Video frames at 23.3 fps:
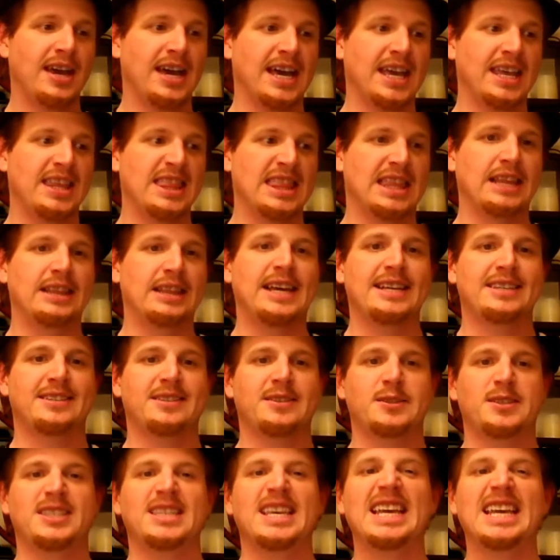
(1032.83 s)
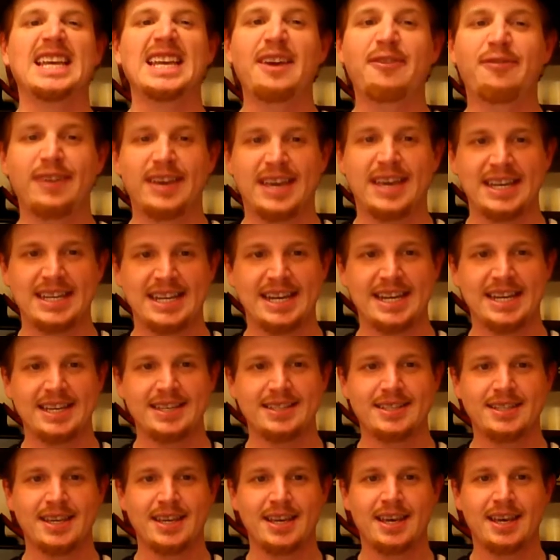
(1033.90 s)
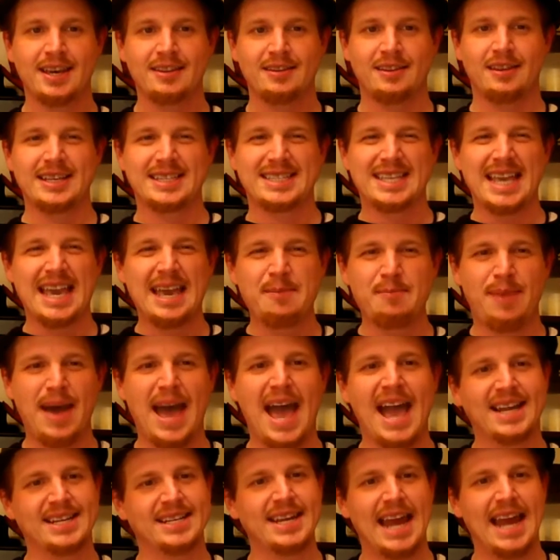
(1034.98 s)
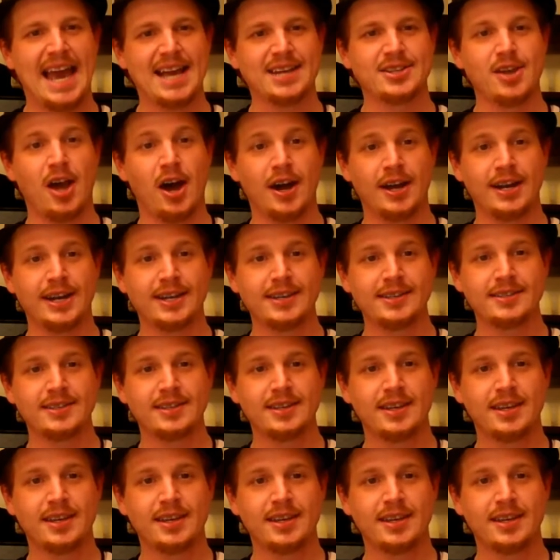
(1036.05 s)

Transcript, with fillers: uh, the less significant it is, the less impact it has on us.